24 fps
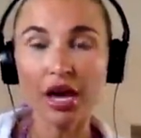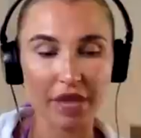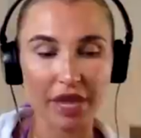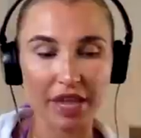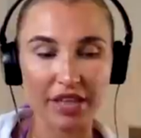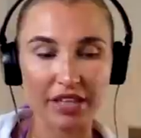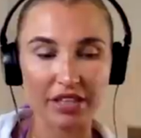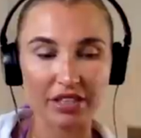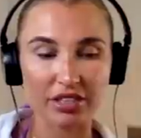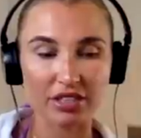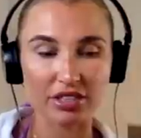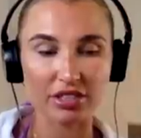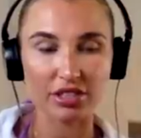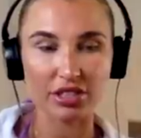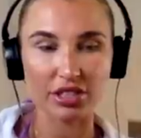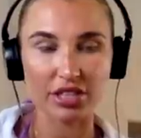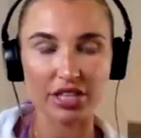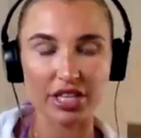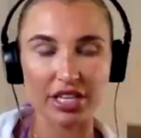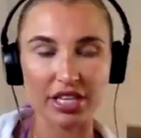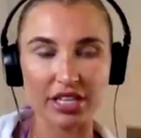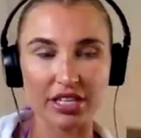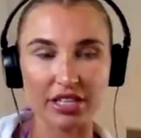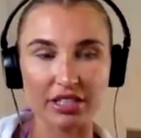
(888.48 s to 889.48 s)
It's just
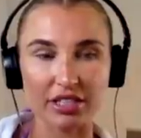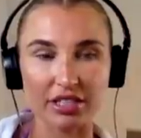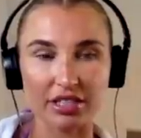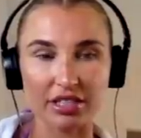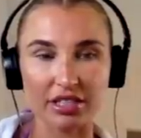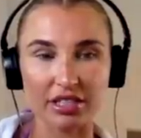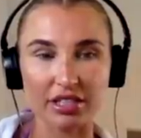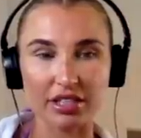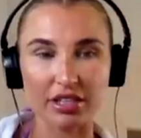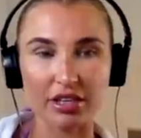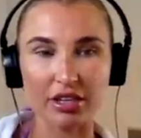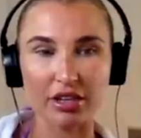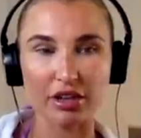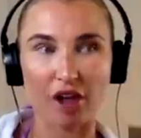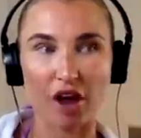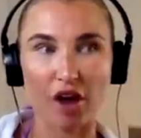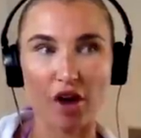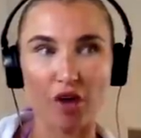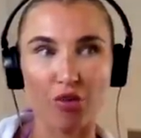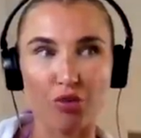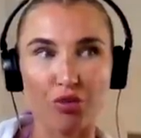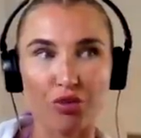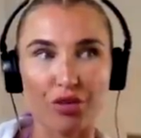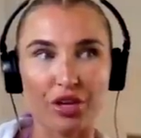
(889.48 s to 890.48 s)
things
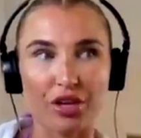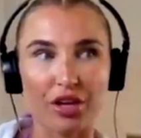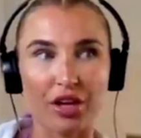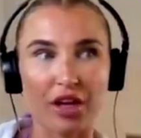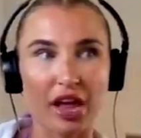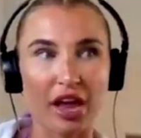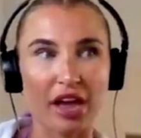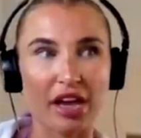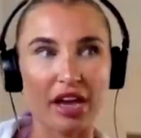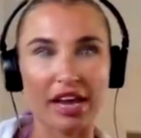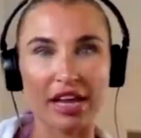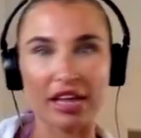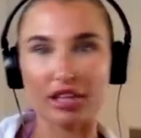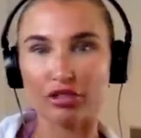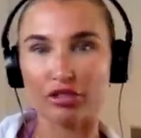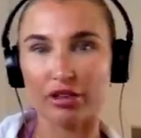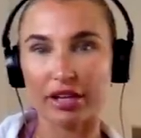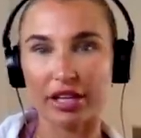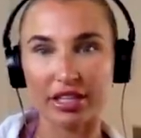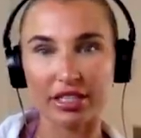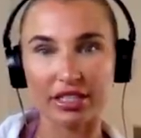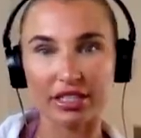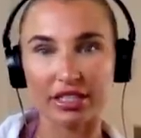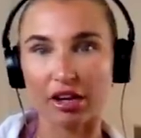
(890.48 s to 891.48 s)
like all the
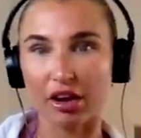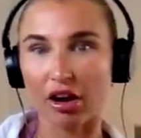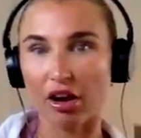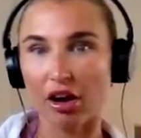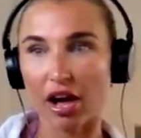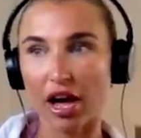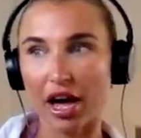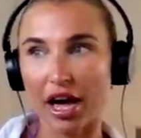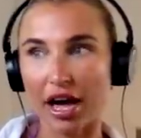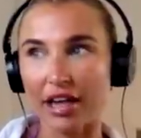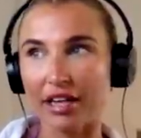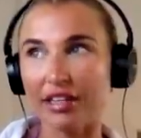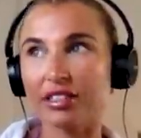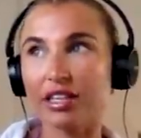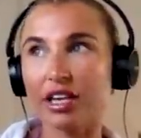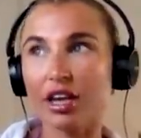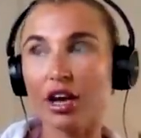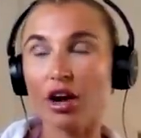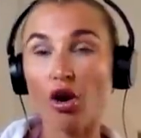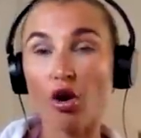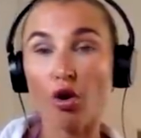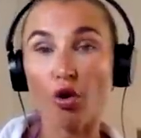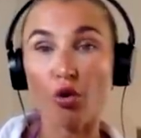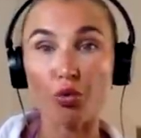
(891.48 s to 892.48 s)
electrics, lights,
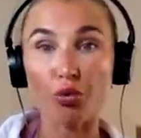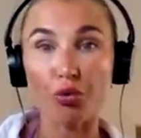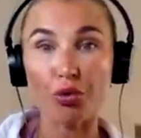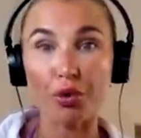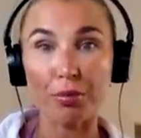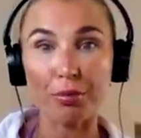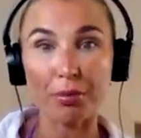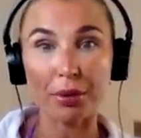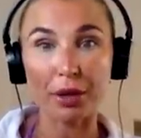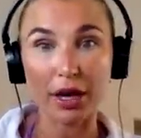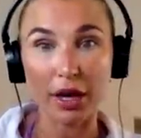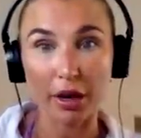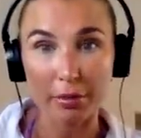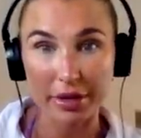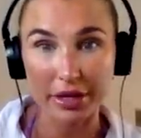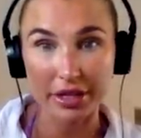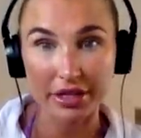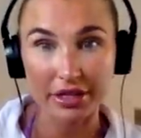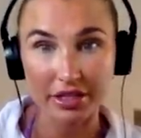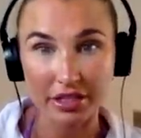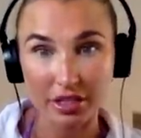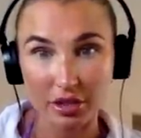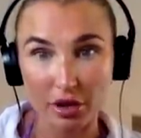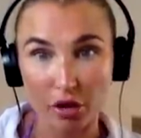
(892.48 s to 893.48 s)
all the
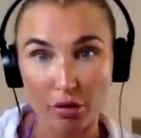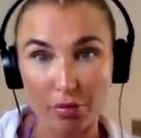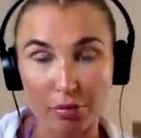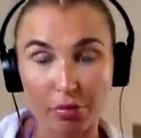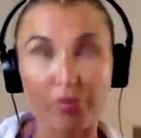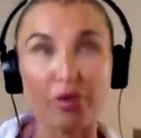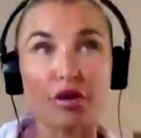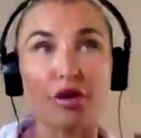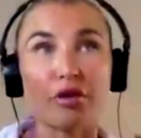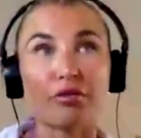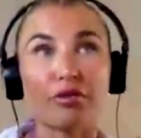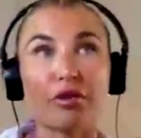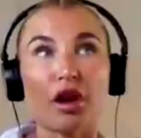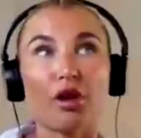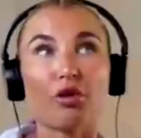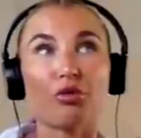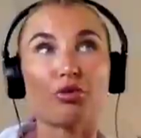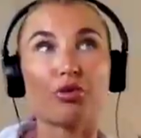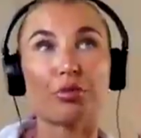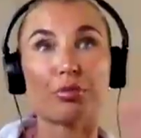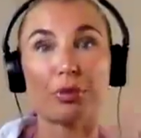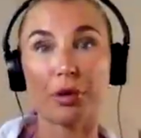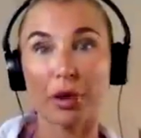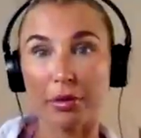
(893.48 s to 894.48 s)
plumbing's got like all
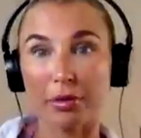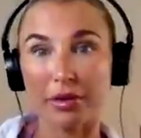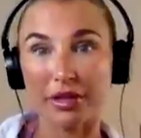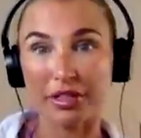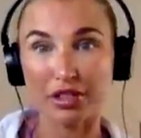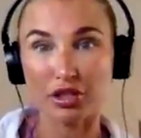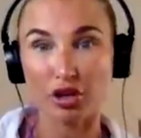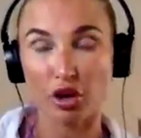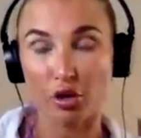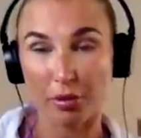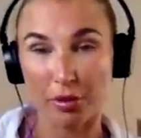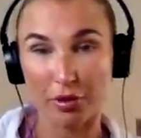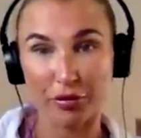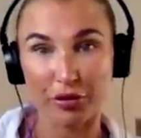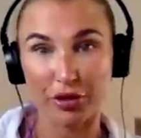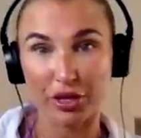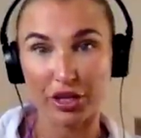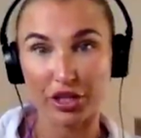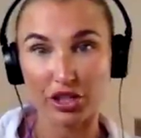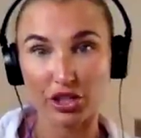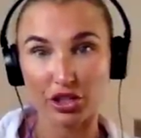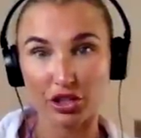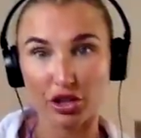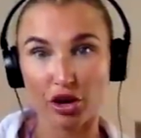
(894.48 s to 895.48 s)
the plumbing's got to be
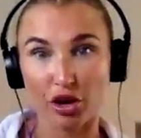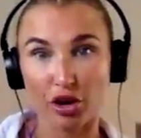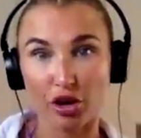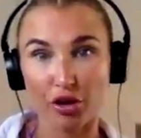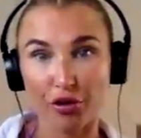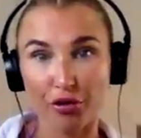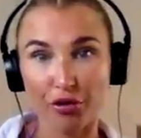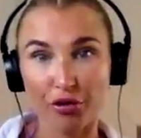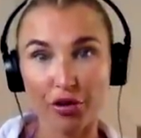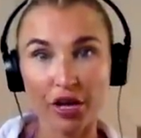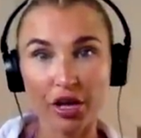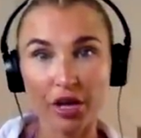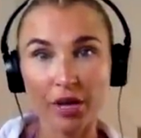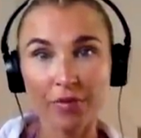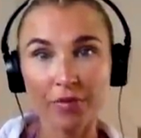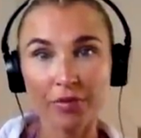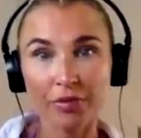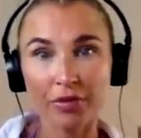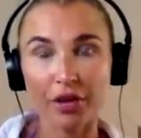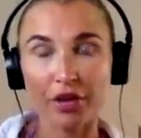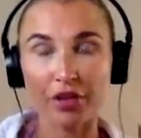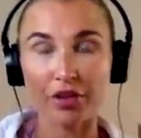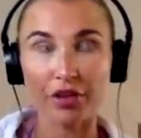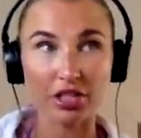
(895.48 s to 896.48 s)
finished off.
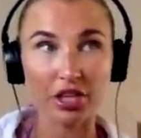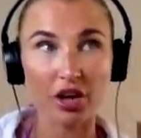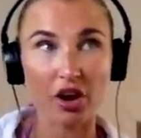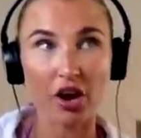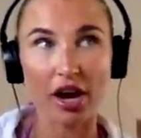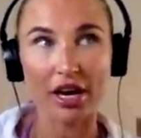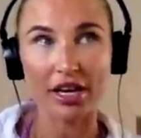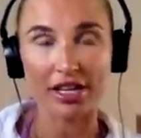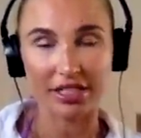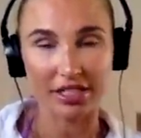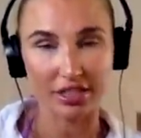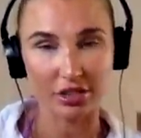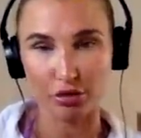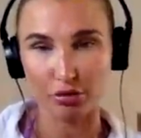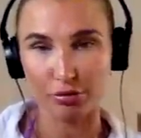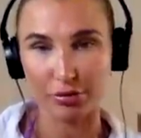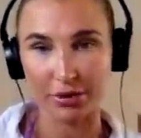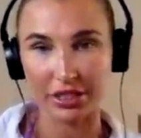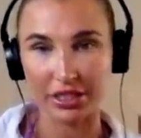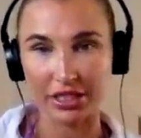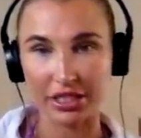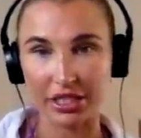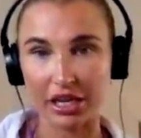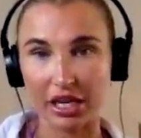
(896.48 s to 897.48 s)
Like the tiling's yeah. all
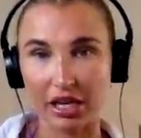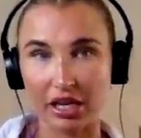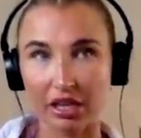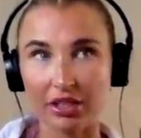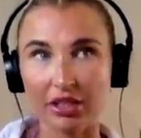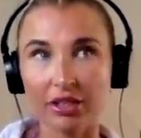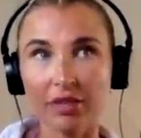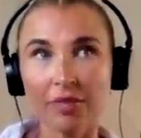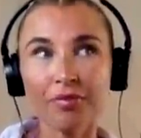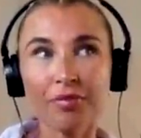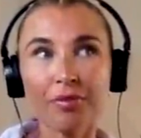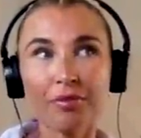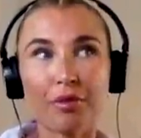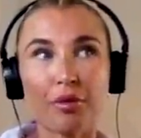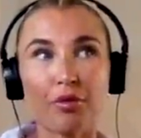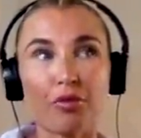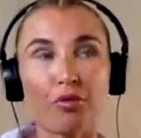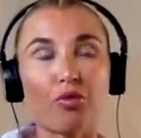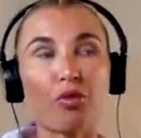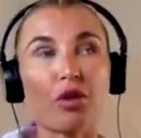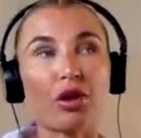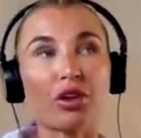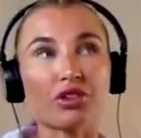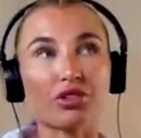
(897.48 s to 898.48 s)
been done.
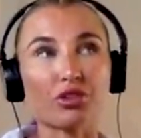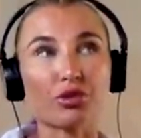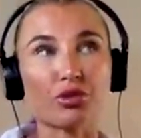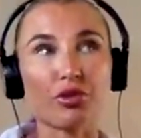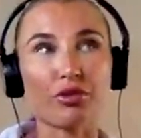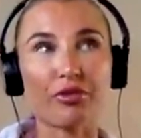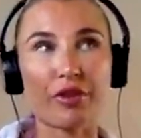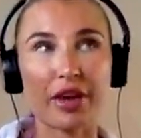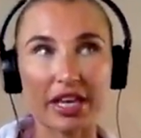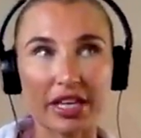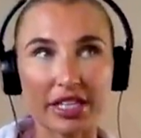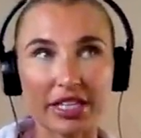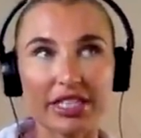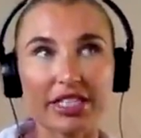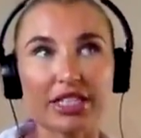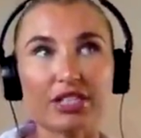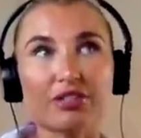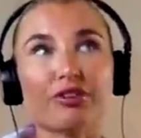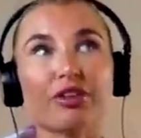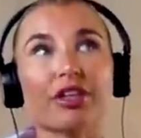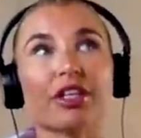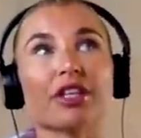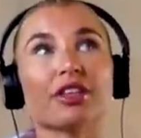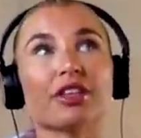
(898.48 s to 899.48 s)
Mm-hmm. Once all the
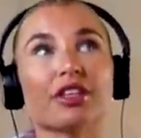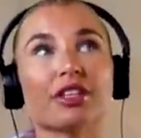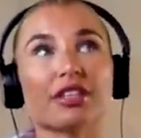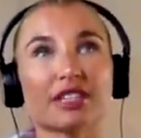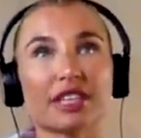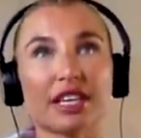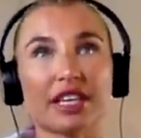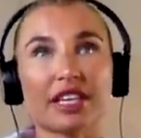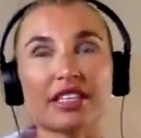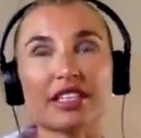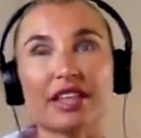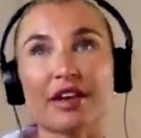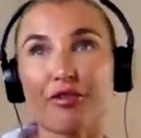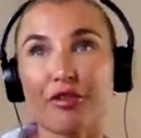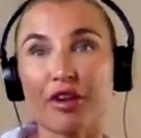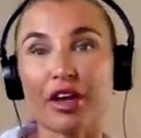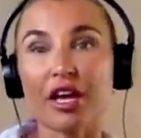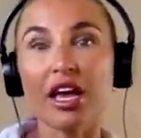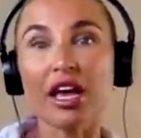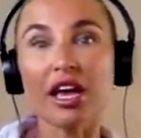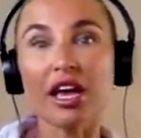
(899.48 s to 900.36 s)
vanities are in, the sinks, every